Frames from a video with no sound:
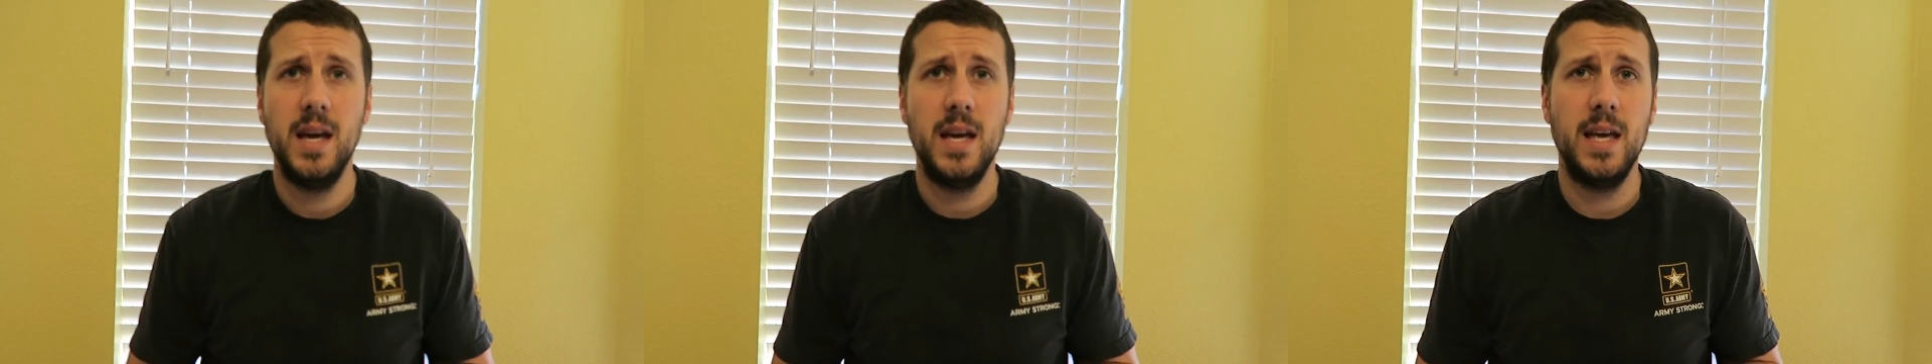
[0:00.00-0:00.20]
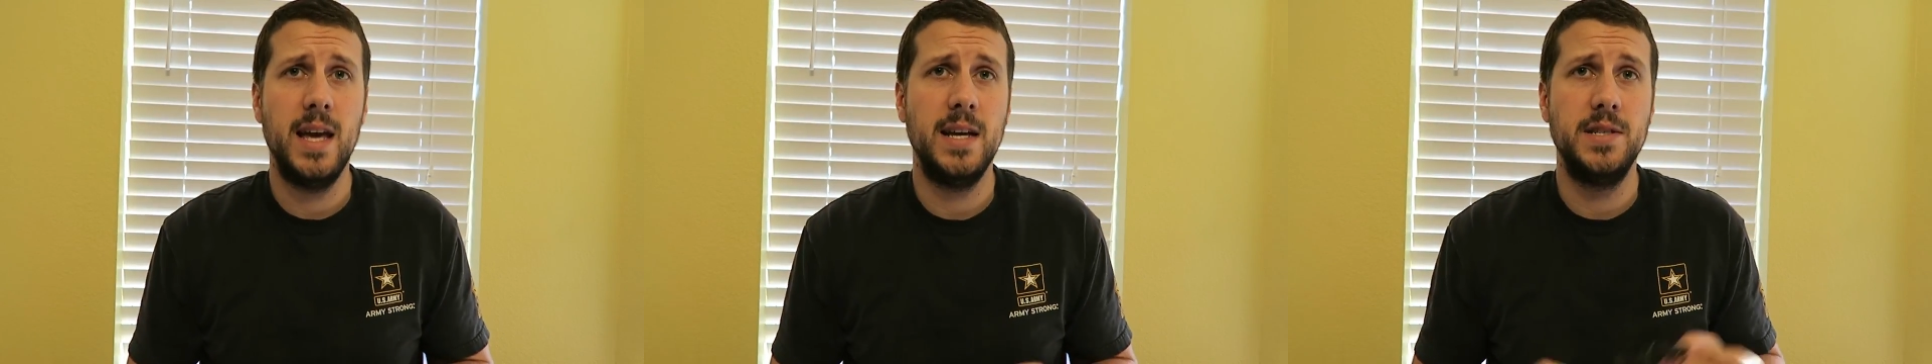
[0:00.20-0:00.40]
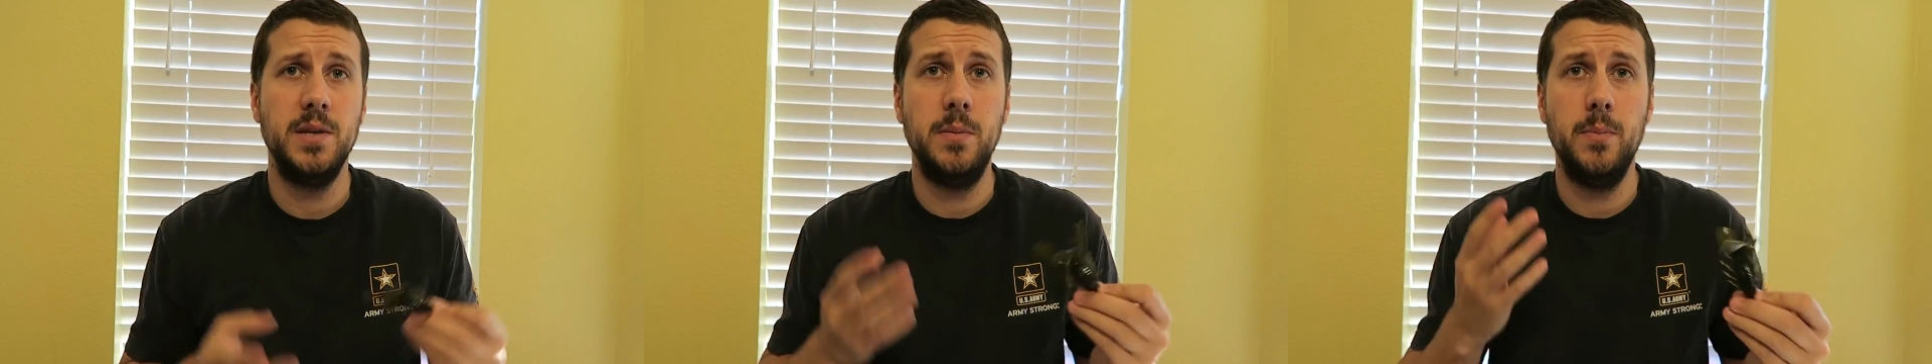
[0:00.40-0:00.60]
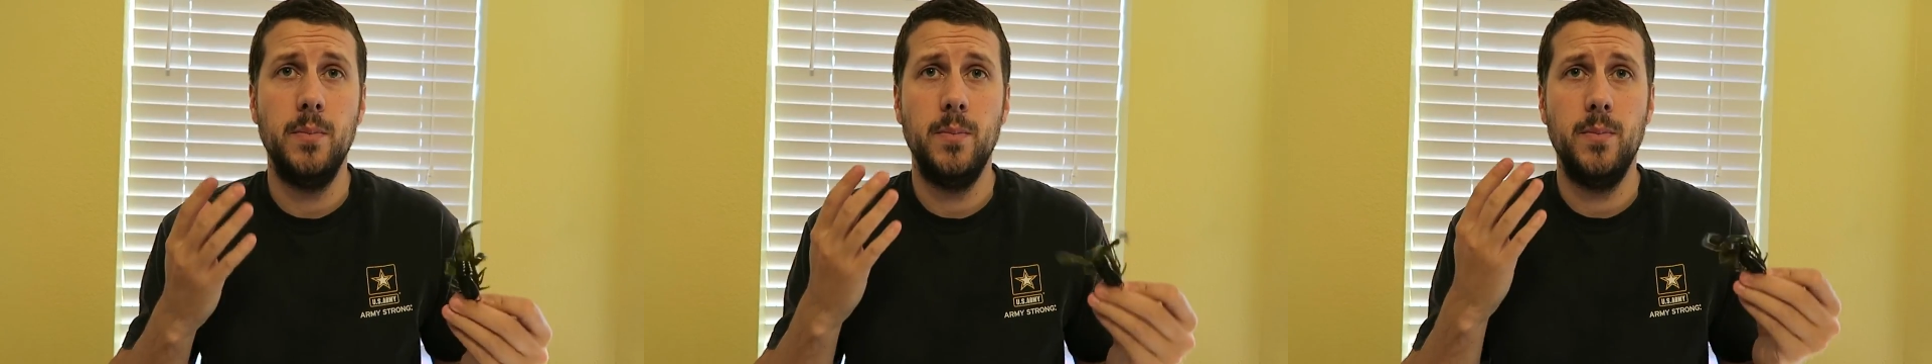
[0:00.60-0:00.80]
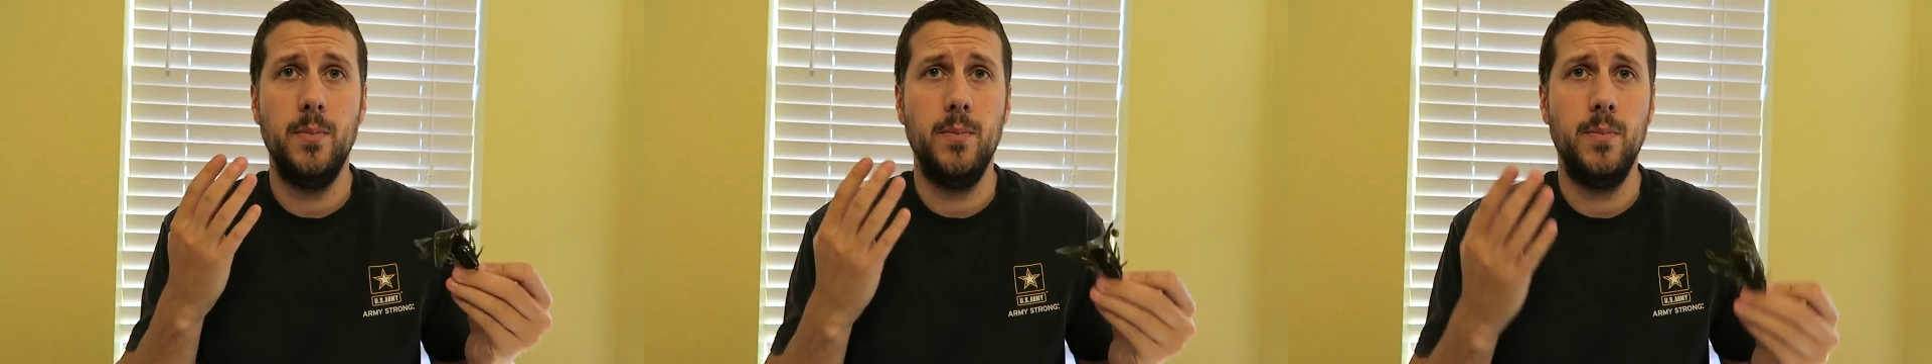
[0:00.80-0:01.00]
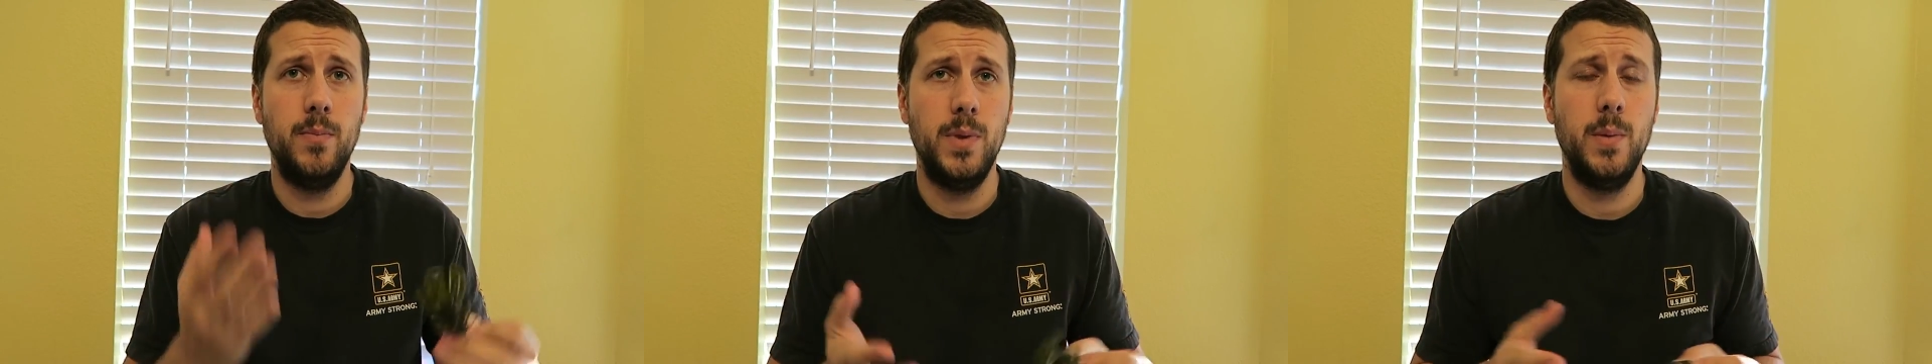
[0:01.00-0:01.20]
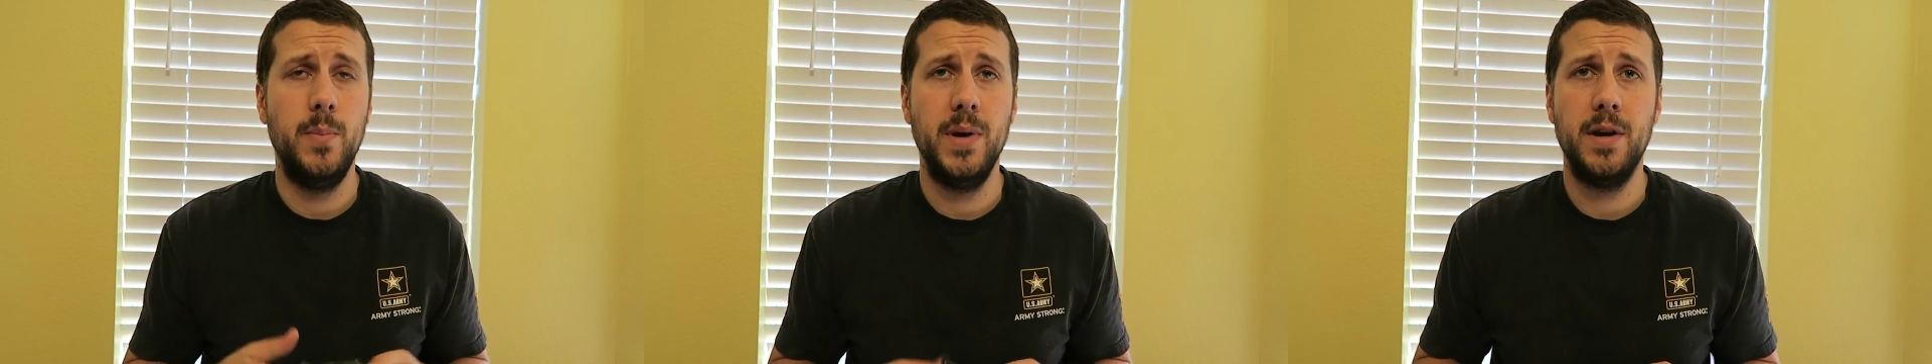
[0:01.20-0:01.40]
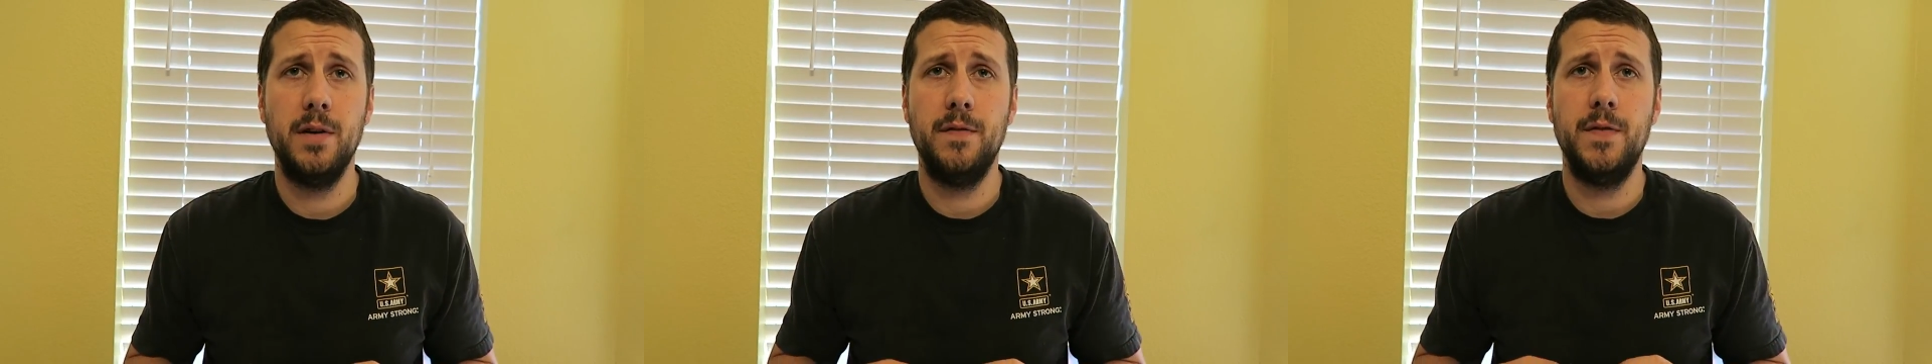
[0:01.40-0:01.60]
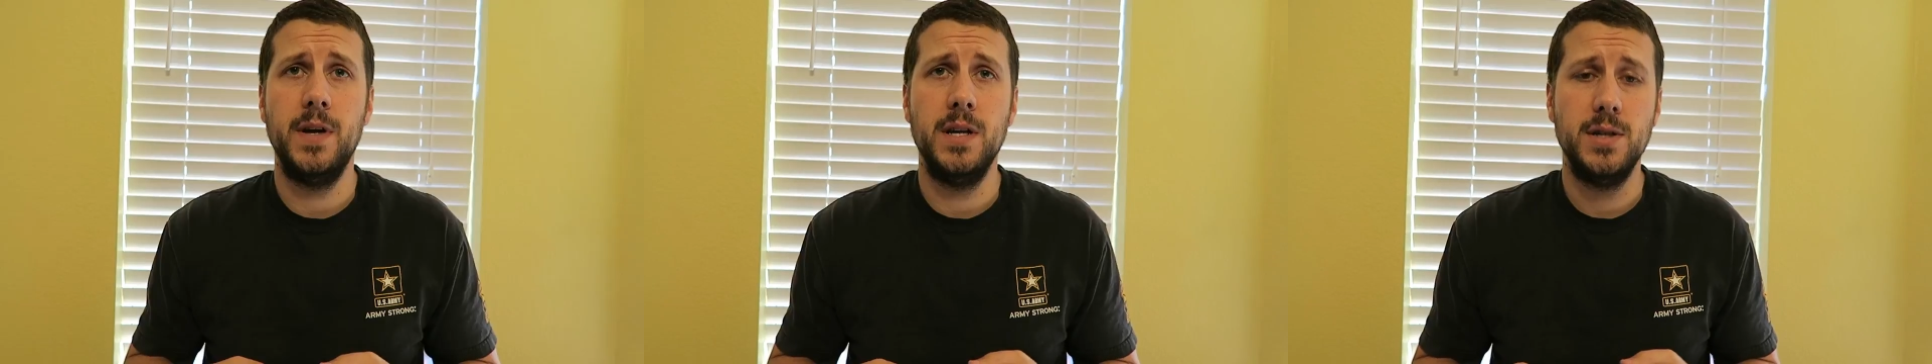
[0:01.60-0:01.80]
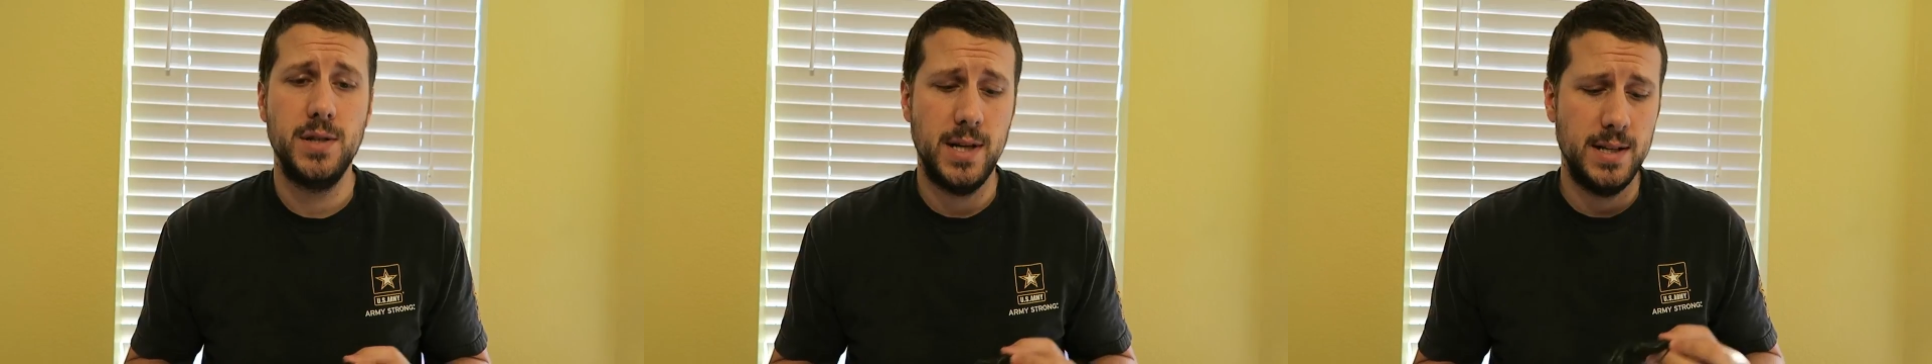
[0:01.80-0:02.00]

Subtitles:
in catching the bigger fish.